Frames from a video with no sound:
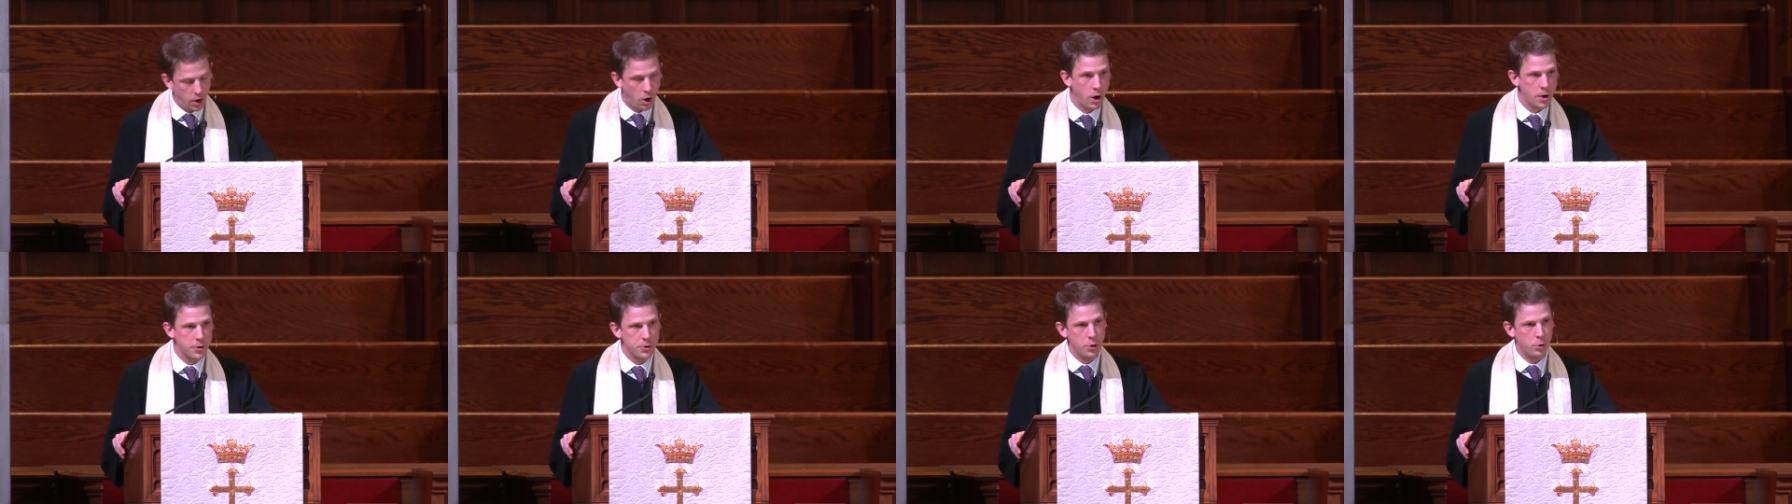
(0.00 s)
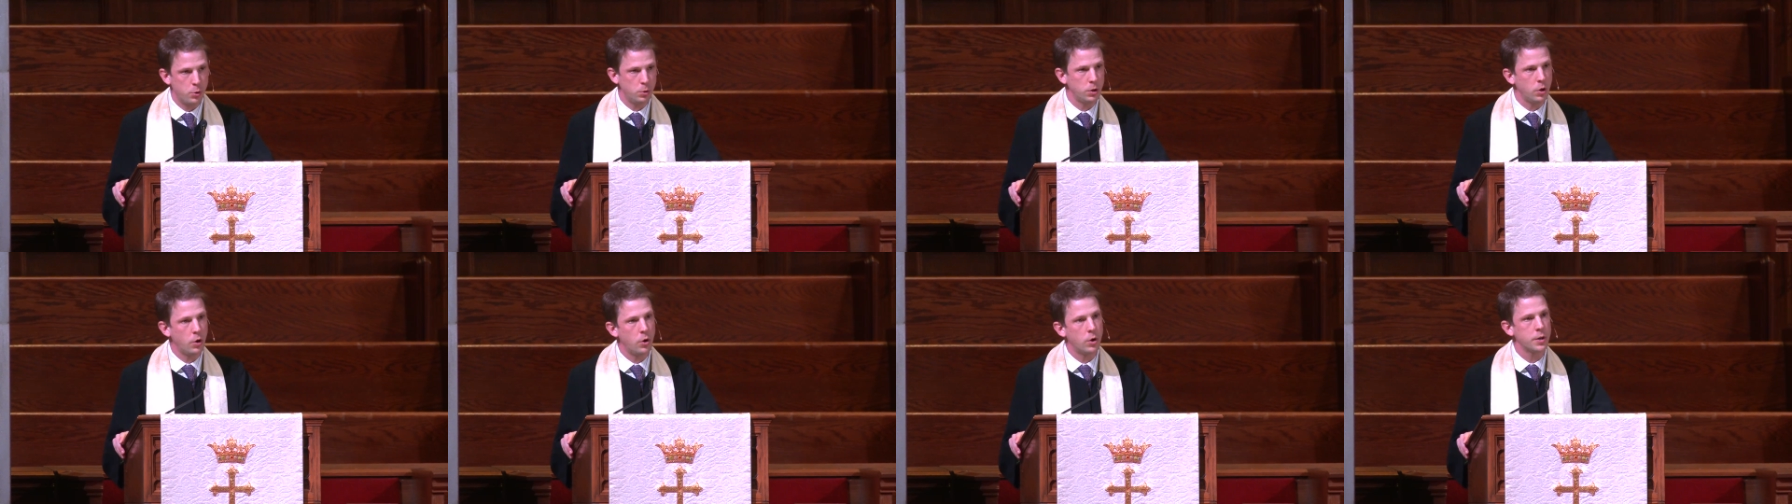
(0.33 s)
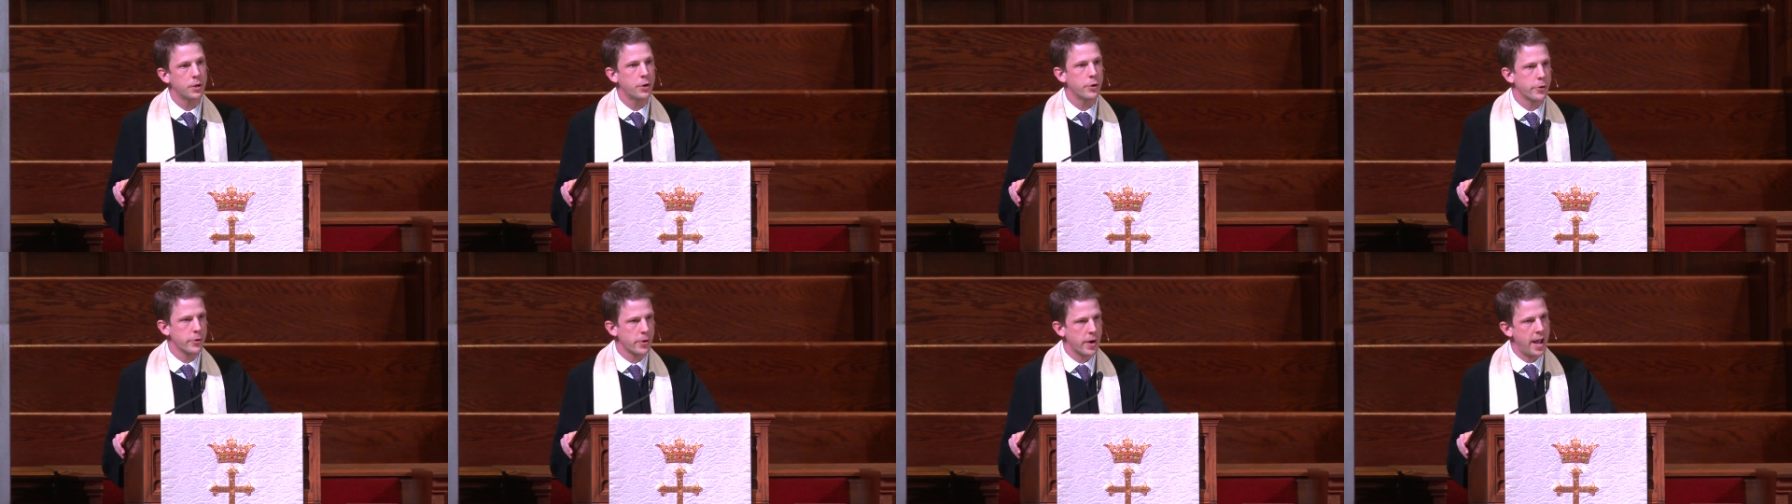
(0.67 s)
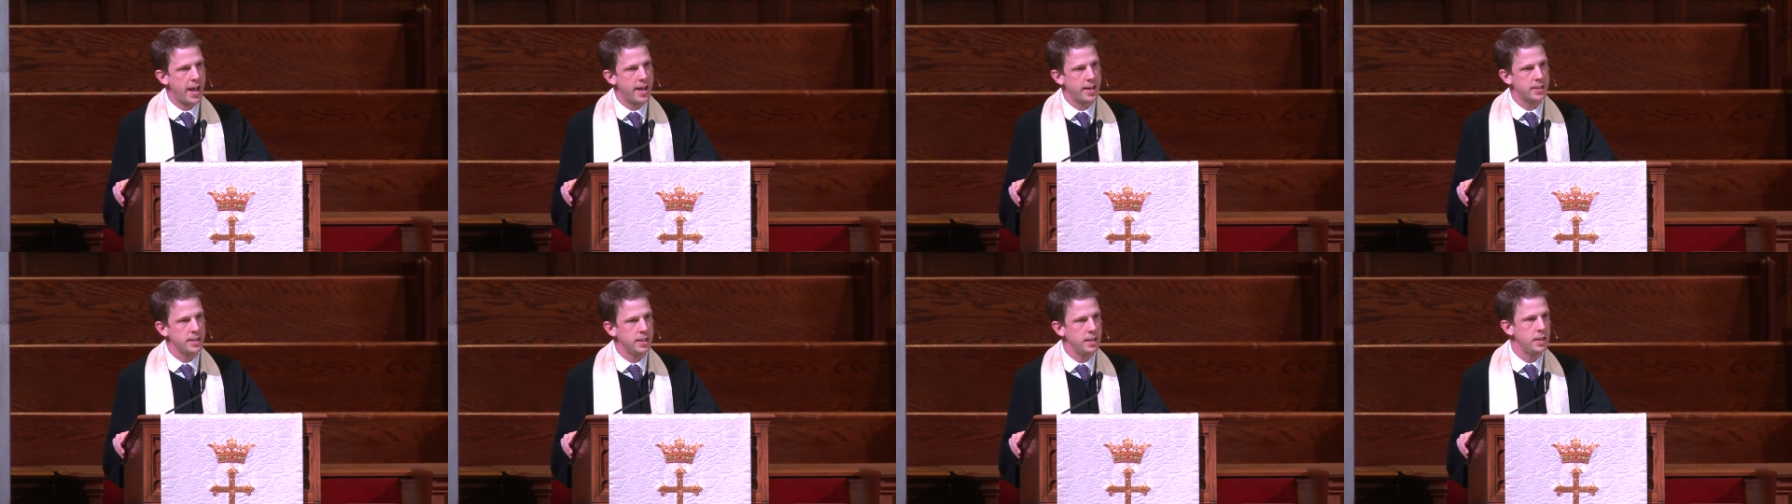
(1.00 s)
are no longer
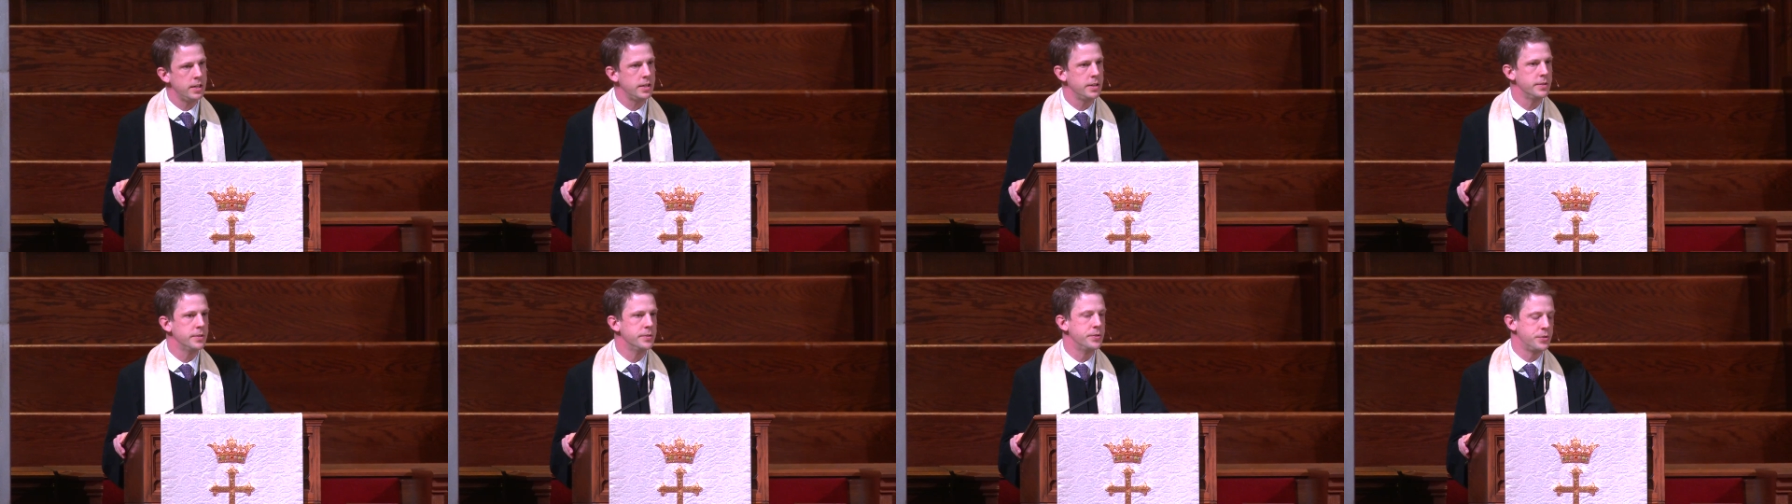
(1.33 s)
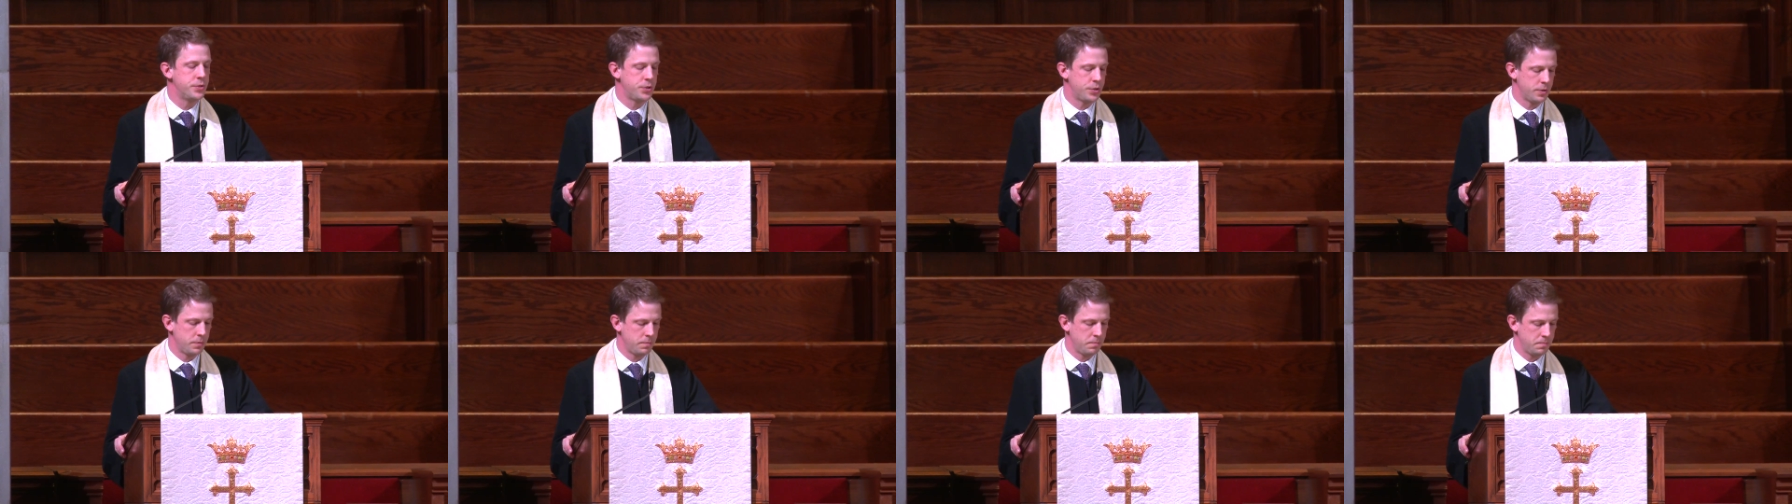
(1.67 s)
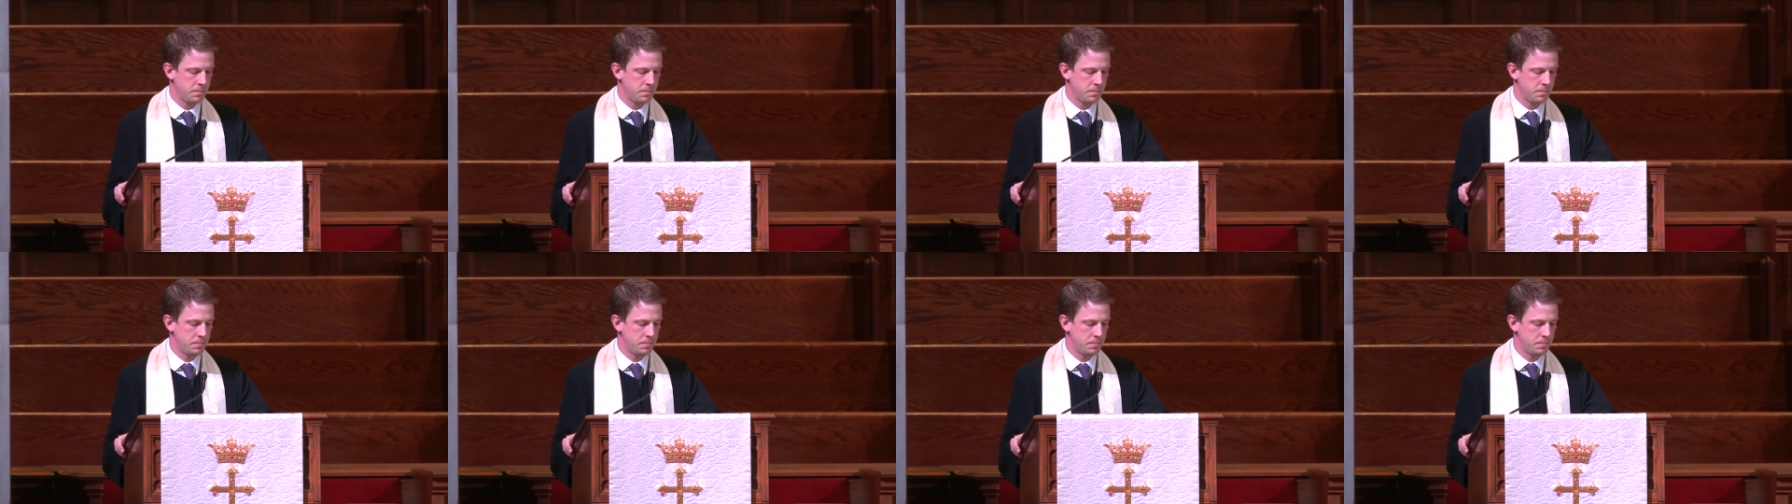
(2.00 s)
at ease.